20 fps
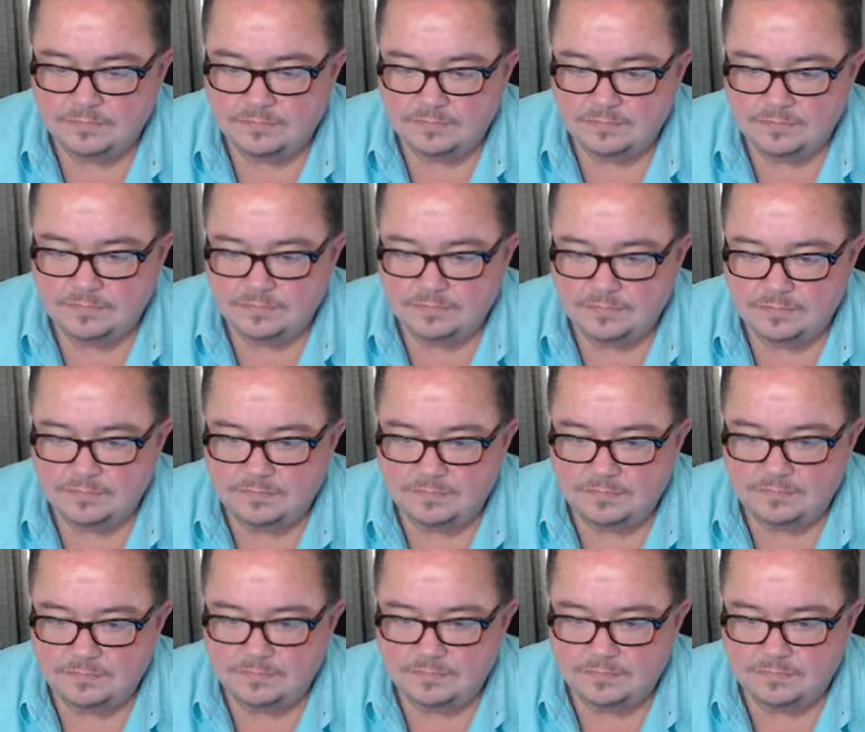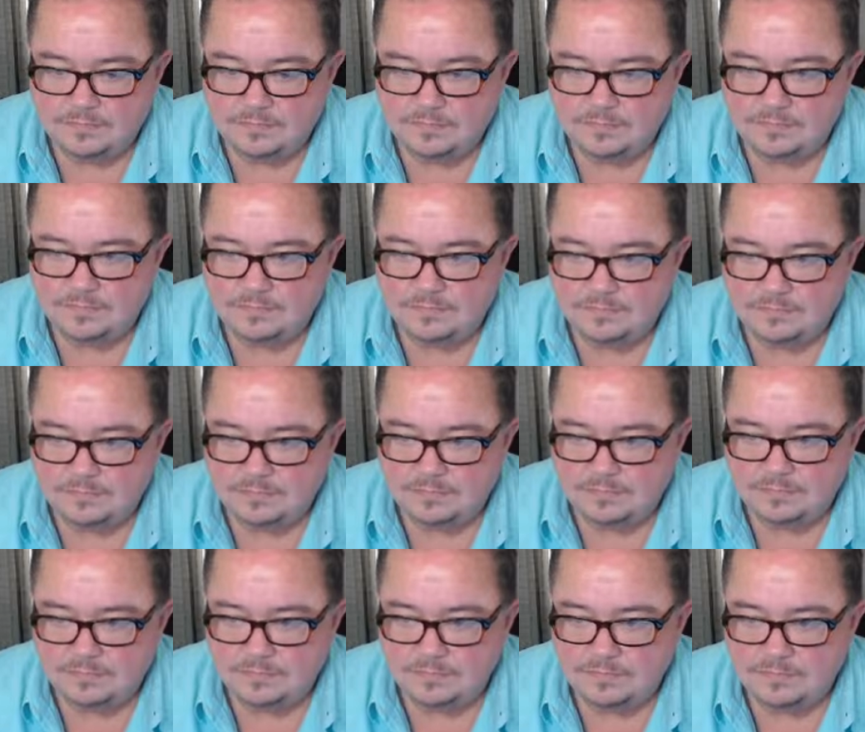
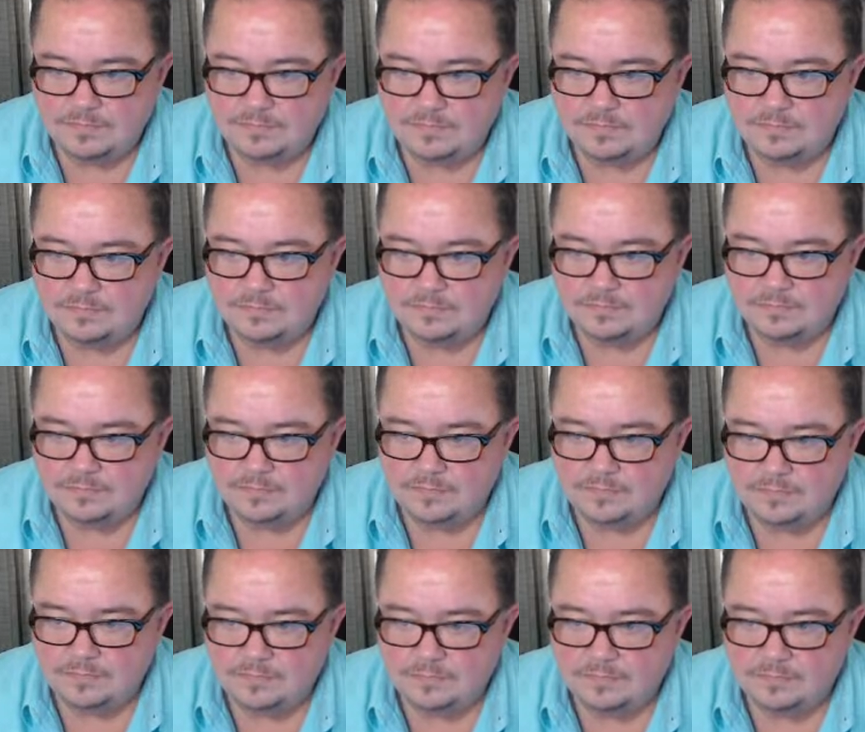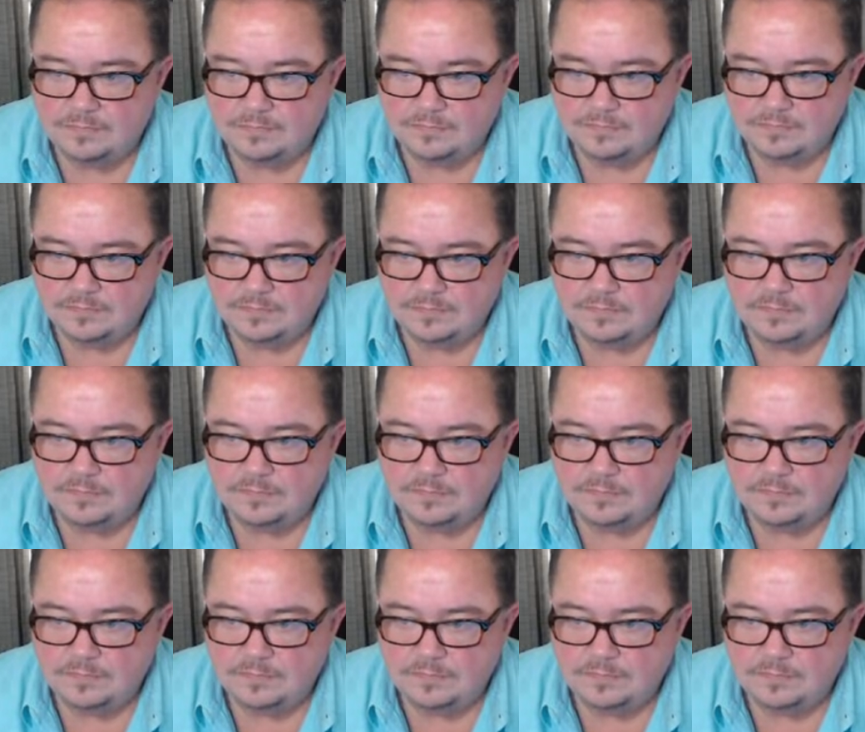This person isn't speaking.